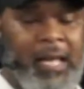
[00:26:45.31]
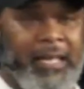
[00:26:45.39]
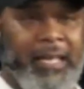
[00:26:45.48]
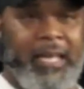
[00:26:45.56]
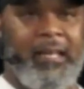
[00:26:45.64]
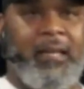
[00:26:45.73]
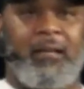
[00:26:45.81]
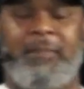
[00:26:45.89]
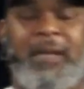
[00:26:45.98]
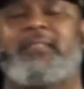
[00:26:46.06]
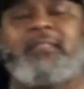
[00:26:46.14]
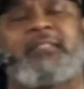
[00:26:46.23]
King
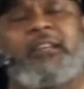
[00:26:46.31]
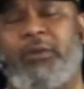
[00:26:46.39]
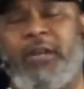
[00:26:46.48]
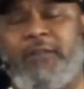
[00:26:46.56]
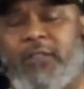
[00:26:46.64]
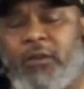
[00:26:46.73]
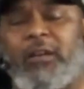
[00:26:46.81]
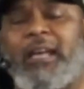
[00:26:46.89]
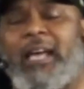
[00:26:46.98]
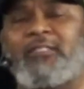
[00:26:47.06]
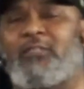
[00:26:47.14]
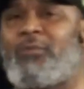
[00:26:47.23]
makes his decree 30
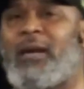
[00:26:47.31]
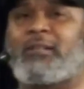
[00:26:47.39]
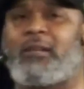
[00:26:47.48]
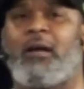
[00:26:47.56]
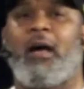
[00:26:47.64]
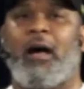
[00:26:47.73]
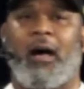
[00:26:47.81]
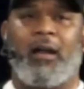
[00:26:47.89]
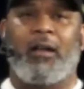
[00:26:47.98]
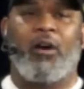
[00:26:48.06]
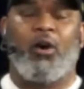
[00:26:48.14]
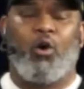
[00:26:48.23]
days. No one should
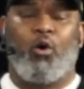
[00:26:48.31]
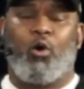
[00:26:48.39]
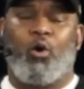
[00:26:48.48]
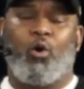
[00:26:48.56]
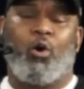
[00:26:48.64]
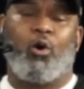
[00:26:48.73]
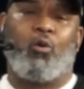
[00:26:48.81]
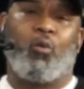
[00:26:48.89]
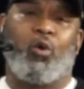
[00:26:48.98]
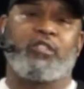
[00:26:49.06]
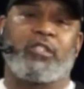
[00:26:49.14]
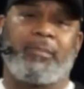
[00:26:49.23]
honor or
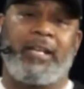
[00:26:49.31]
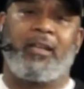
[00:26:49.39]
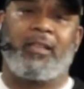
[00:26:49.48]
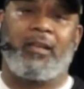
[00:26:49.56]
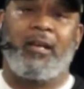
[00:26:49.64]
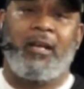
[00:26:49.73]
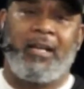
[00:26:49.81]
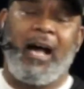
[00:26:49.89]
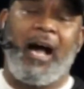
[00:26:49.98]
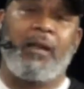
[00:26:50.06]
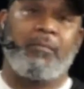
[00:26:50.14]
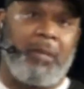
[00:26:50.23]
worship any other
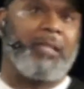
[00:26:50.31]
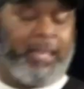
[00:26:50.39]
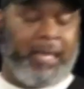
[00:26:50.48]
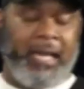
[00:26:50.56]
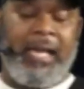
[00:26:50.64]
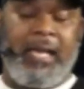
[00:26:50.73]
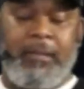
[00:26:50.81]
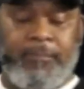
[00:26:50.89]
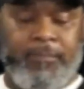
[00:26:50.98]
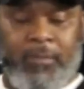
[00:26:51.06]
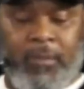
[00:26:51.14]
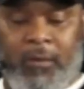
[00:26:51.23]
god but the king.
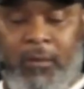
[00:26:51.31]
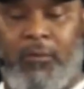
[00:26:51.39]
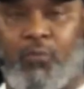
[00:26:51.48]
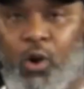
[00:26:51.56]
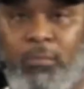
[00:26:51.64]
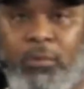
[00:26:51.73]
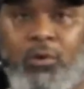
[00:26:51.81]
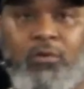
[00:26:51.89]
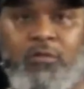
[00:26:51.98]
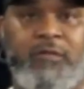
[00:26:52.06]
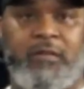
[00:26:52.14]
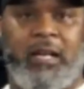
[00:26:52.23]
Wrong
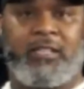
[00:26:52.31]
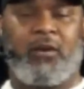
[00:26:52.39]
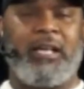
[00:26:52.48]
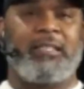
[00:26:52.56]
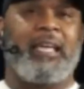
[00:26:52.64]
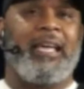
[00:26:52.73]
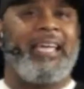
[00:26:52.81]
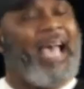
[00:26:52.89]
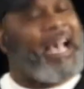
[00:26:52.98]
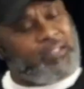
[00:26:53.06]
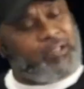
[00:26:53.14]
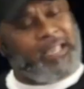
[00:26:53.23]
move. And so he
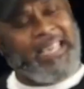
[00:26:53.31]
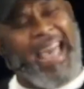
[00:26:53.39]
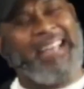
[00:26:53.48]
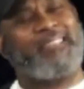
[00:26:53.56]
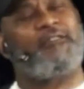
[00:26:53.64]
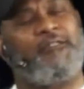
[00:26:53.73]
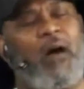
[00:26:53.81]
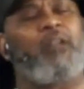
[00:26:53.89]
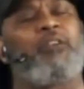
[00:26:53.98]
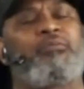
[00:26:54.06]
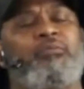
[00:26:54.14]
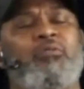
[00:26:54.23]
has to follow
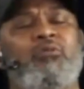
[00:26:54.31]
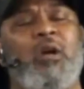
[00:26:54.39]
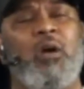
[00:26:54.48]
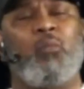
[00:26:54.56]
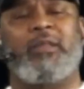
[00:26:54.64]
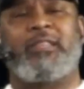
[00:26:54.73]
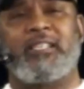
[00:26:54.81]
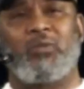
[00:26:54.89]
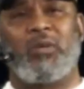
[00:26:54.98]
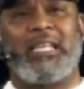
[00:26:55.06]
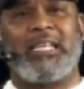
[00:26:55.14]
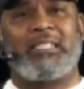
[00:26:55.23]
through with his
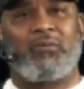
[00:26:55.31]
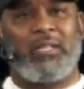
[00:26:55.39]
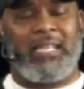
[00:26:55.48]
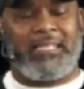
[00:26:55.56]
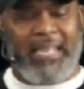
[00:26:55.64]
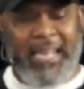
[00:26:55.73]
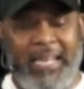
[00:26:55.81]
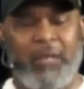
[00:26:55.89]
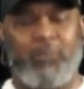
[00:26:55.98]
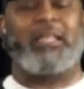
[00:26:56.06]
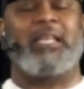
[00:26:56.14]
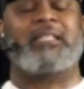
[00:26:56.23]
edict,
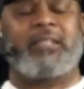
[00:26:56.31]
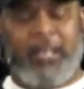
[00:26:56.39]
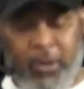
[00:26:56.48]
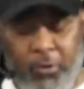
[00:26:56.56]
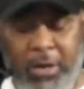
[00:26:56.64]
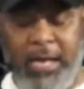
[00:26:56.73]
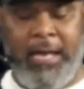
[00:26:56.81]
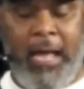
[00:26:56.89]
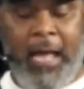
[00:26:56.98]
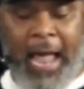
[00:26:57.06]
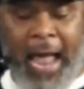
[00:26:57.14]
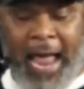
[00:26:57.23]
with his decree.
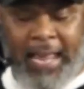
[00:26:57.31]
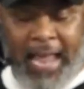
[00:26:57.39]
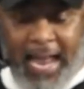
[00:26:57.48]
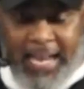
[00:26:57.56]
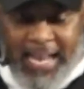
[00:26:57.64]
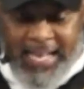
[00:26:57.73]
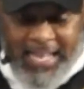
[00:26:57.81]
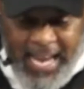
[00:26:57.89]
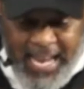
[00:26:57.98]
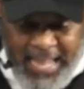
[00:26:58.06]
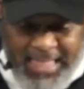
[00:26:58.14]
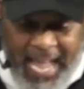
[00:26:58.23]
And in
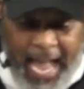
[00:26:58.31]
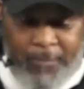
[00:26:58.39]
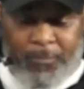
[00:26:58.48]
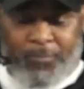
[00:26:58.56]
that.